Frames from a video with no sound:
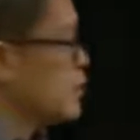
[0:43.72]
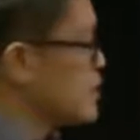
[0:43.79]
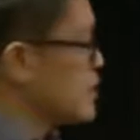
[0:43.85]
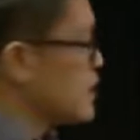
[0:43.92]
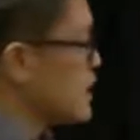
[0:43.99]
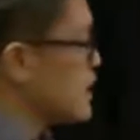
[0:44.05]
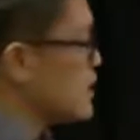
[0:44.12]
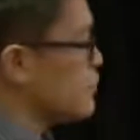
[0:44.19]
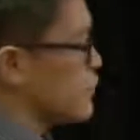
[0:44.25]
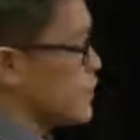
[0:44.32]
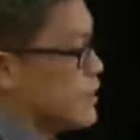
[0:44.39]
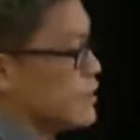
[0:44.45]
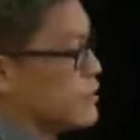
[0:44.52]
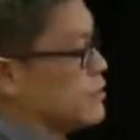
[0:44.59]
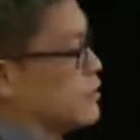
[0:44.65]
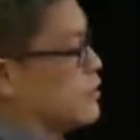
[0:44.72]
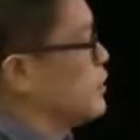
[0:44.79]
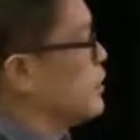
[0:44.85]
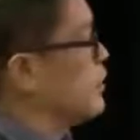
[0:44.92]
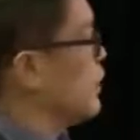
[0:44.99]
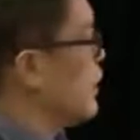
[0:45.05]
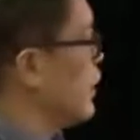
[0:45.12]
you can think of it,
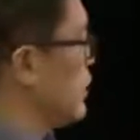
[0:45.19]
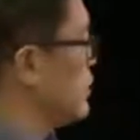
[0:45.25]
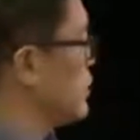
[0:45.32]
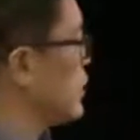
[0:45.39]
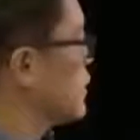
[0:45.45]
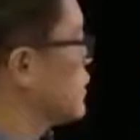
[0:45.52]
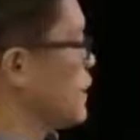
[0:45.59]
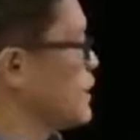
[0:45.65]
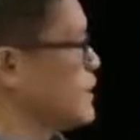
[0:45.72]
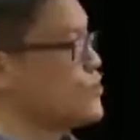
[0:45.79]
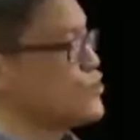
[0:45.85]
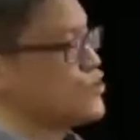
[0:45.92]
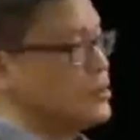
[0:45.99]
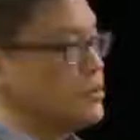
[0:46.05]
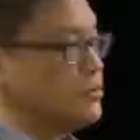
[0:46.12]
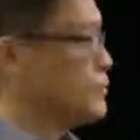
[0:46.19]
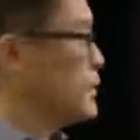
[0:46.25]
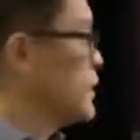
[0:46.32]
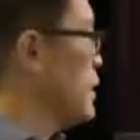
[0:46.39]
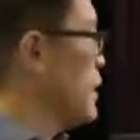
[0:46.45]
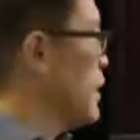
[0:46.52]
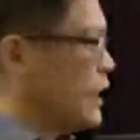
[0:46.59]
the glycogen,
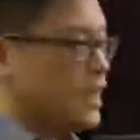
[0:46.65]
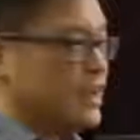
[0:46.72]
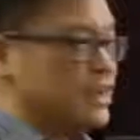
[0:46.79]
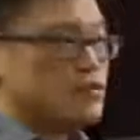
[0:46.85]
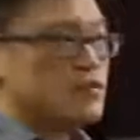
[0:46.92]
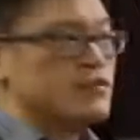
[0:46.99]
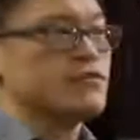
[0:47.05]
like a